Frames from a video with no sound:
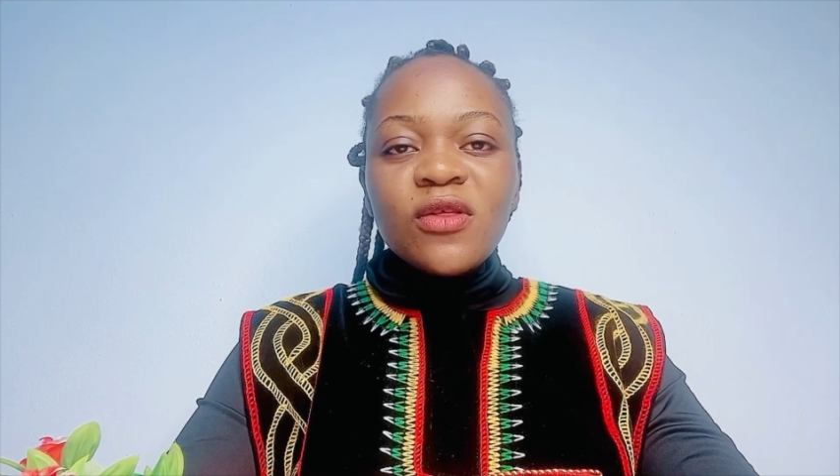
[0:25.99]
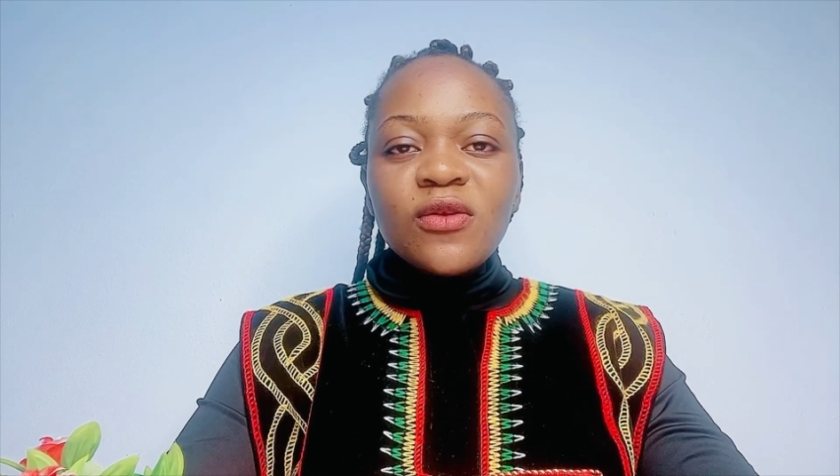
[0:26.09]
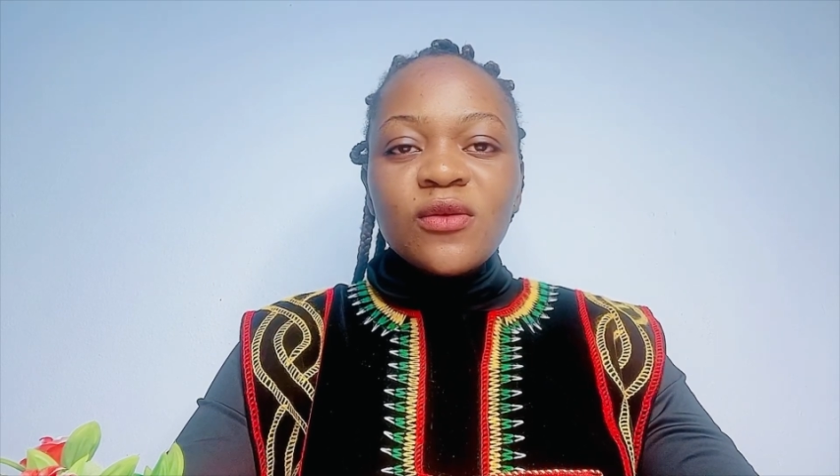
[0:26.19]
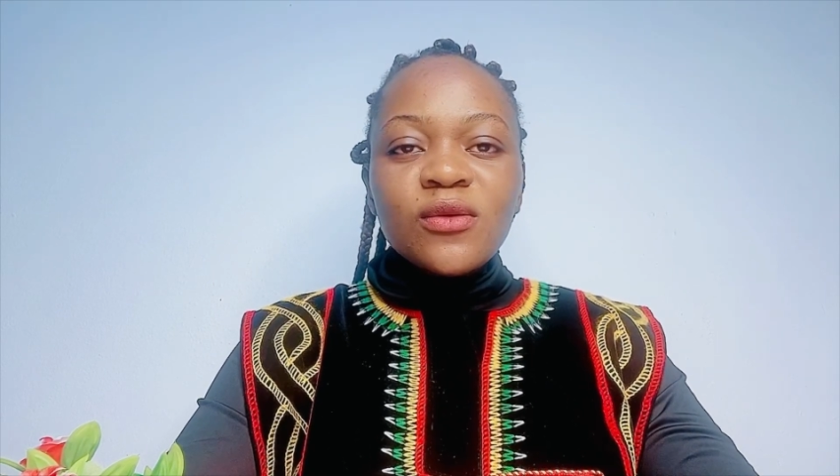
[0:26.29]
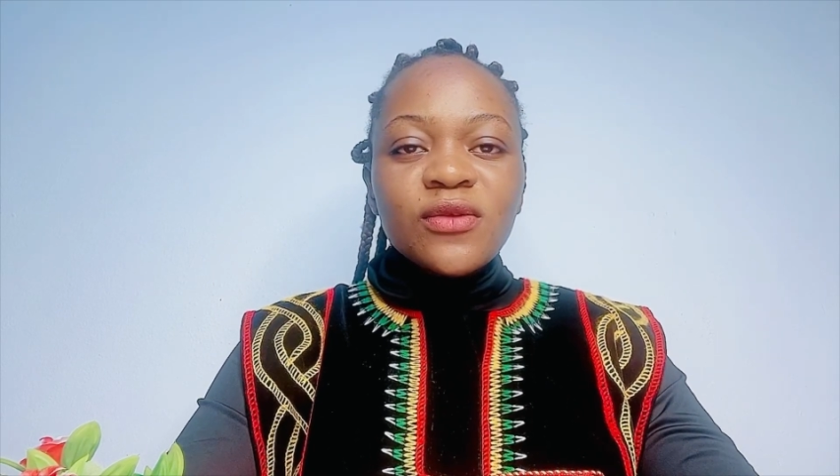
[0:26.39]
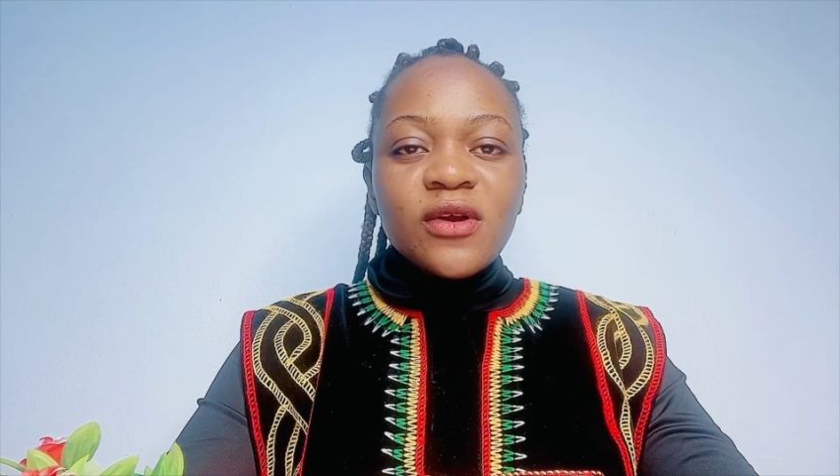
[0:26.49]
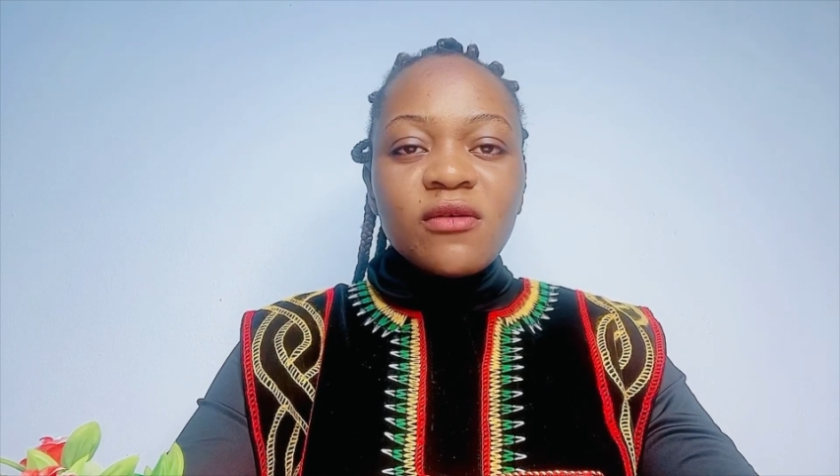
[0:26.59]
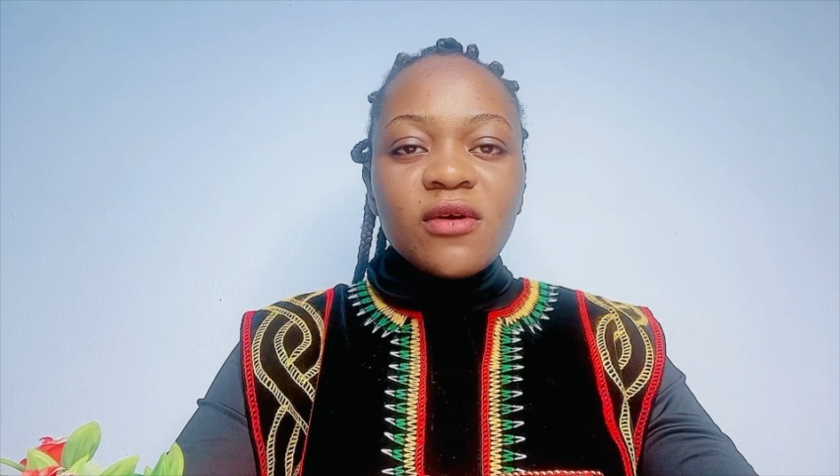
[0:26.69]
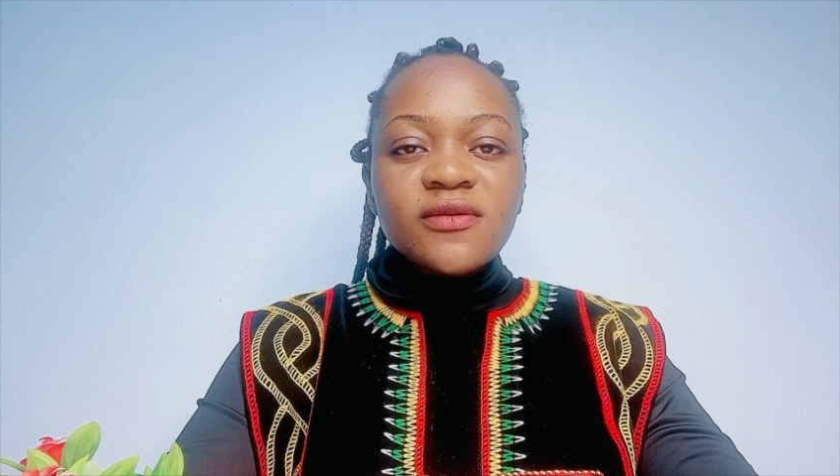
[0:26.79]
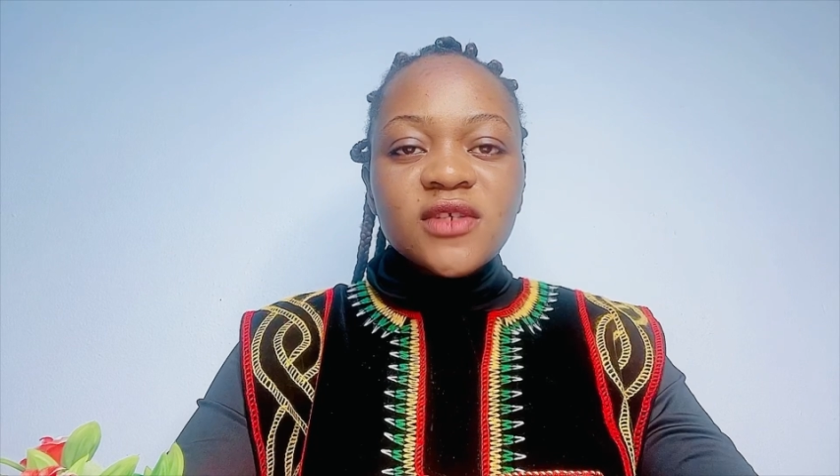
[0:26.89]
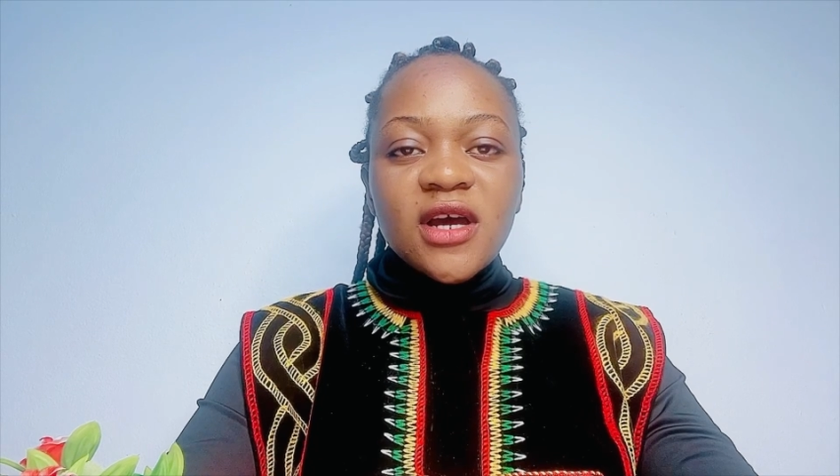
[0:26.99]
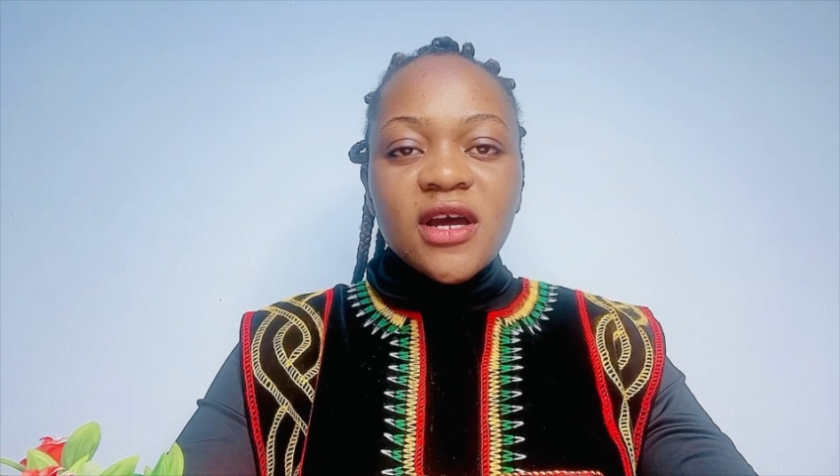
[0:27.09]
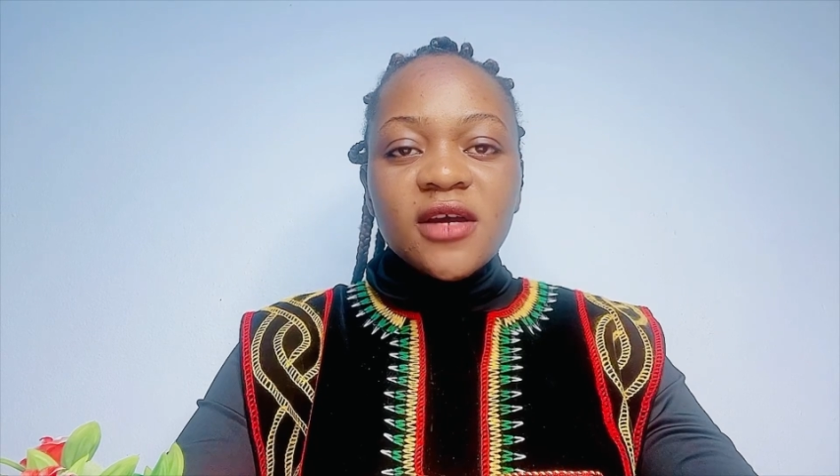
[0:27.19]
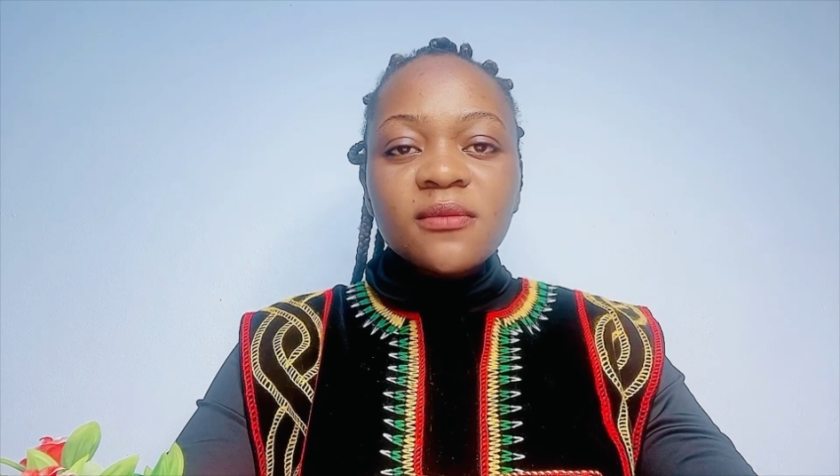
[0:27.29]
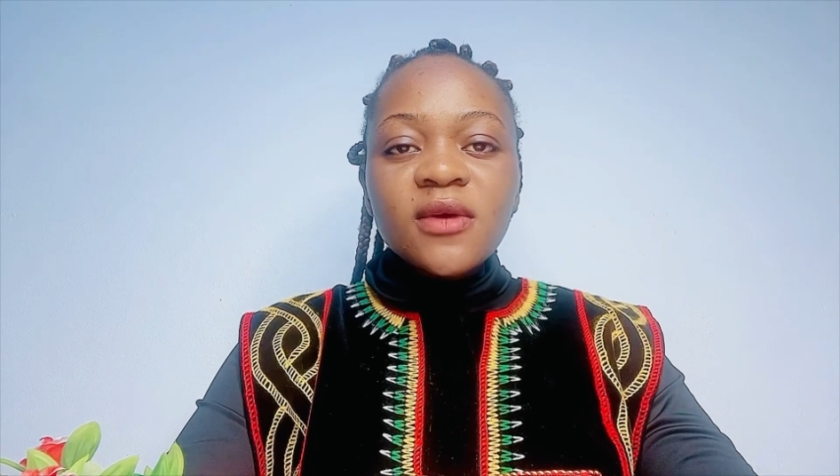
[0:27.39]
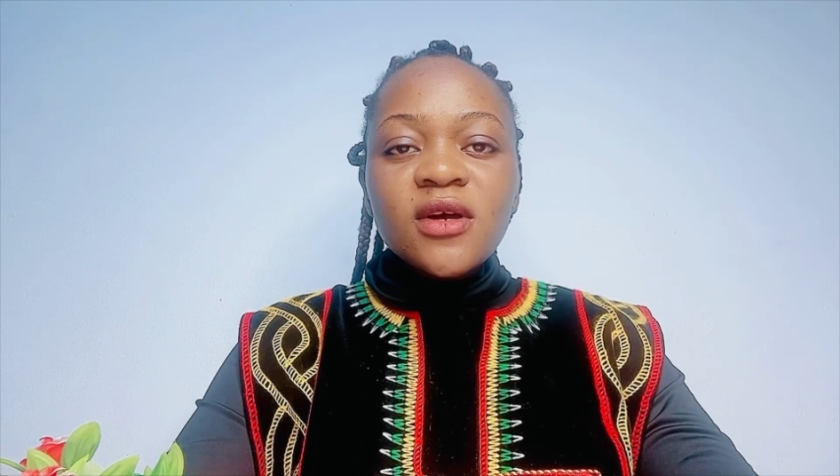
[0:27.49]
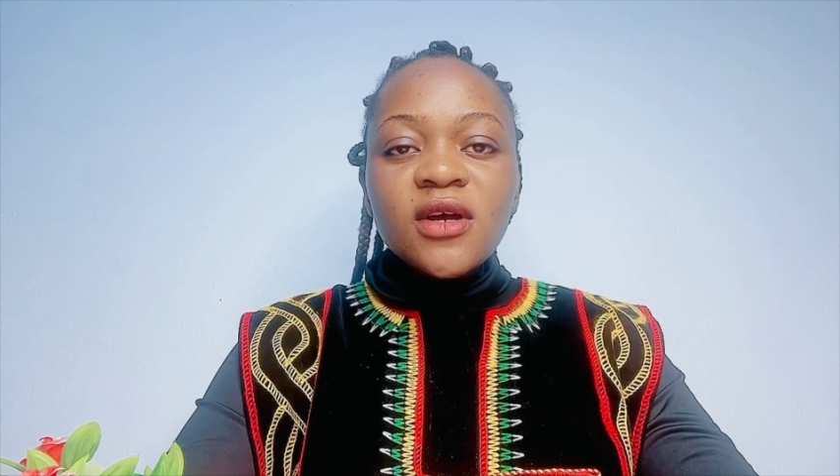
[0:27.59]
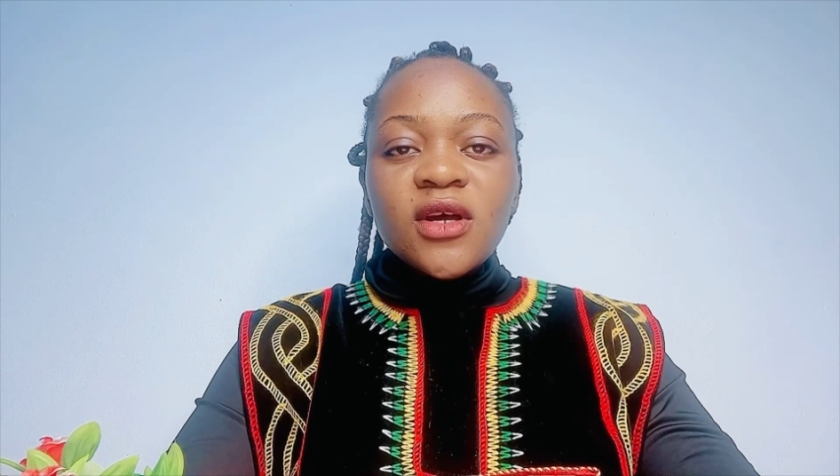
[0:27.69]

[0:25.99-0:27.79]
through the rough time,